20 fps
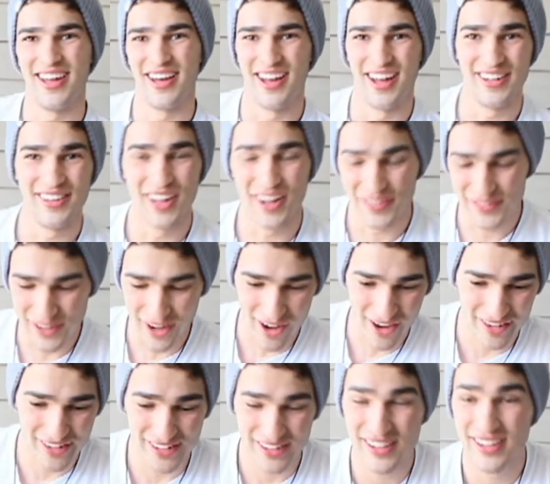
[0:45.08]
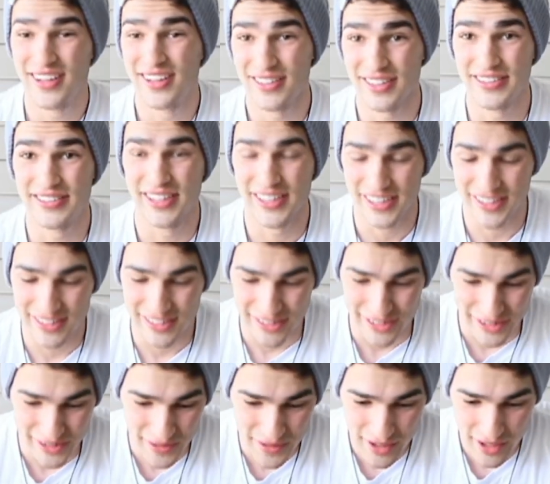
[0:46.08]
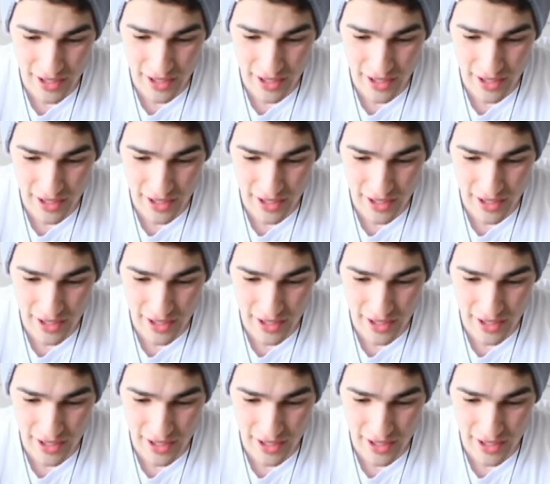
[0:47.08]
enough talking, let's get into it.